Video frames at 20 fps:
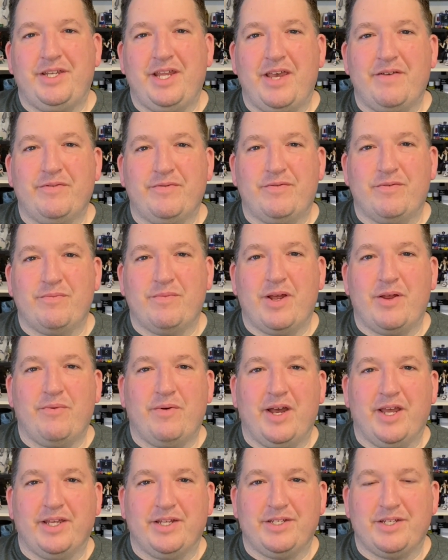David from Red
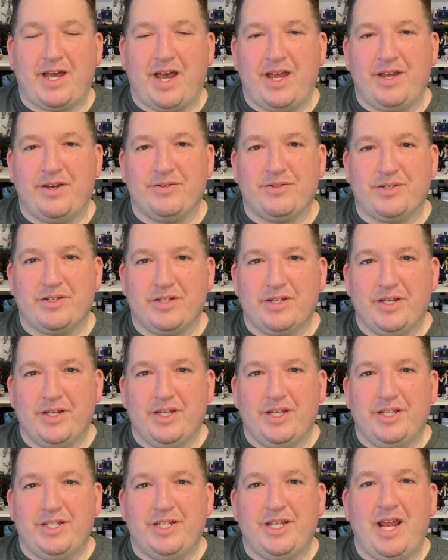Wagon Dios.
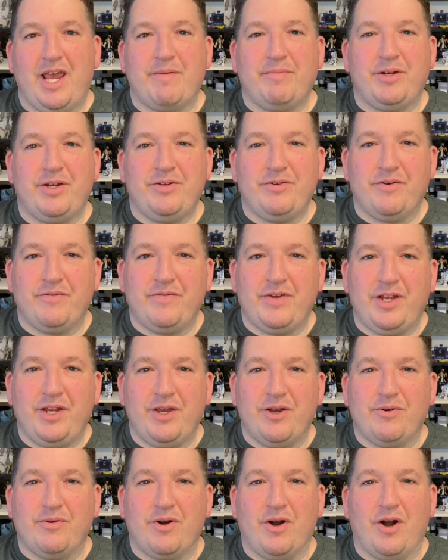Today I'm going to do a
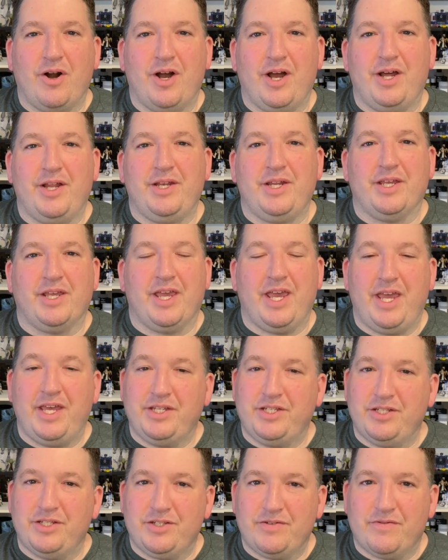video on
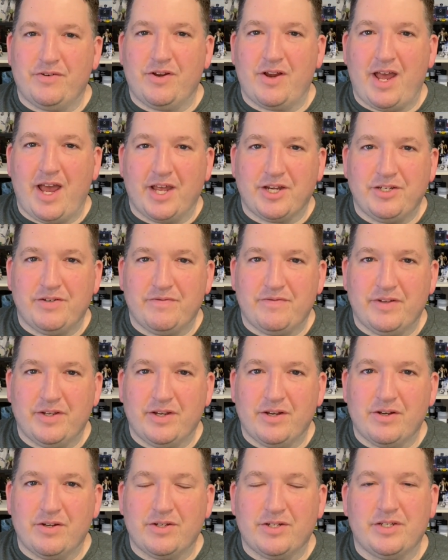cases for your action
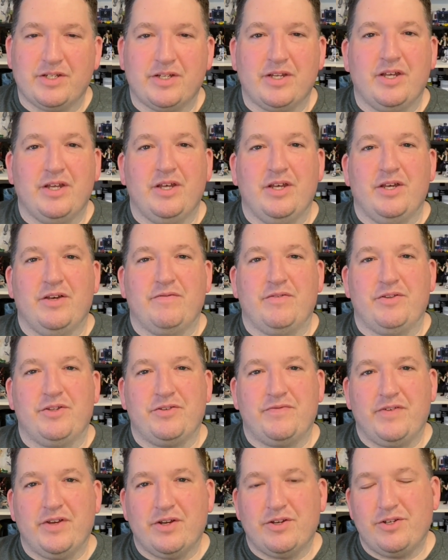figures. For those
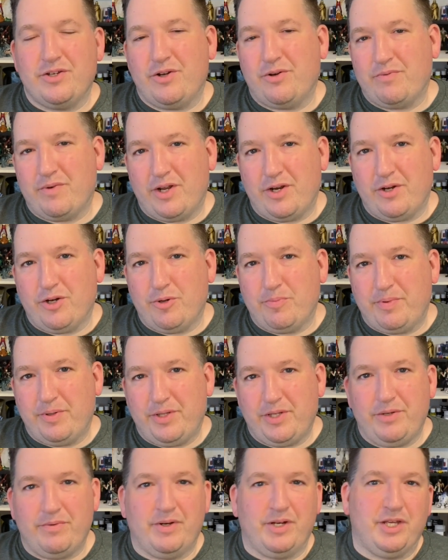figures you don't want to open
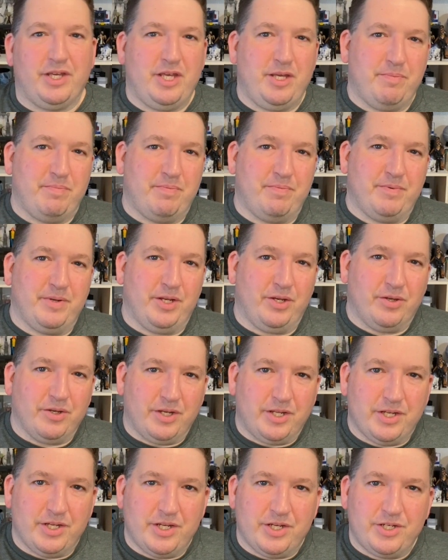that you want to keep in good
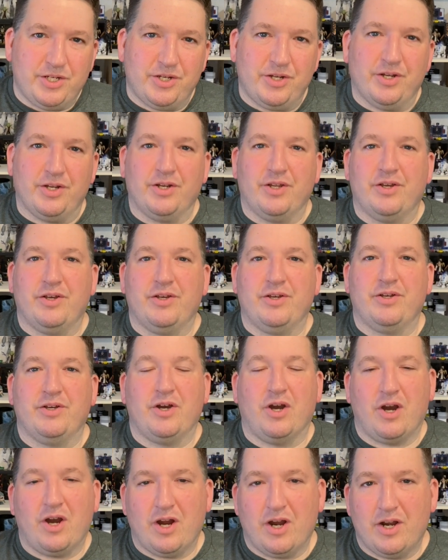condition on
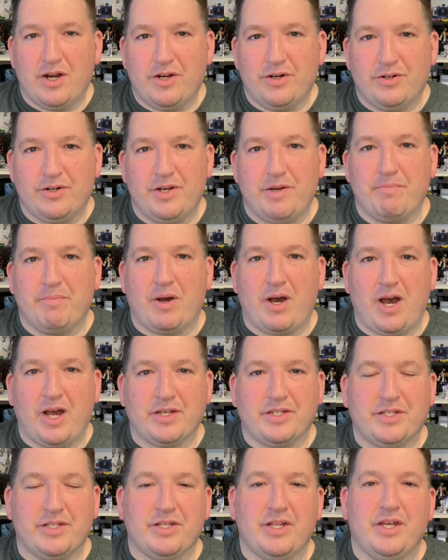card or in
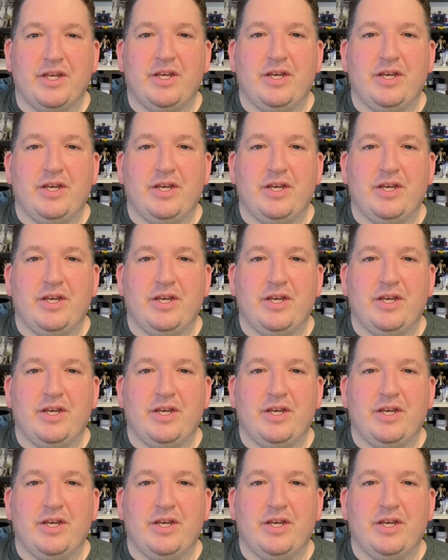box.